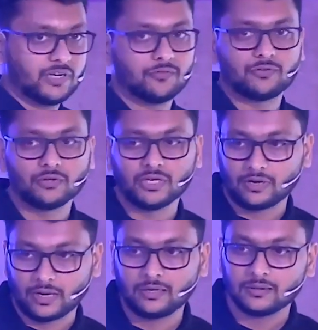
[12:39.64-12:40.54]
of it if you
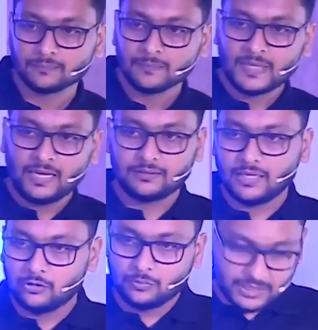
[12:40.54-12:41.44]
need, right? And
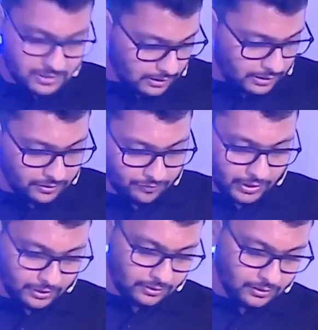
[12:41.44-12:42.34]
then you basically
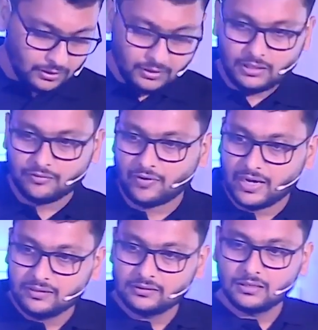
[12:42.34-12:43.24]
design
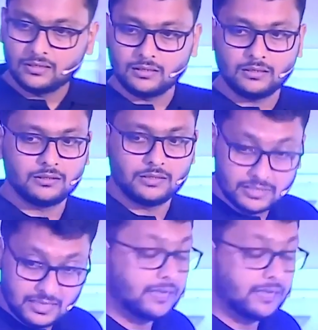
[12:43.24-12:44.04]
the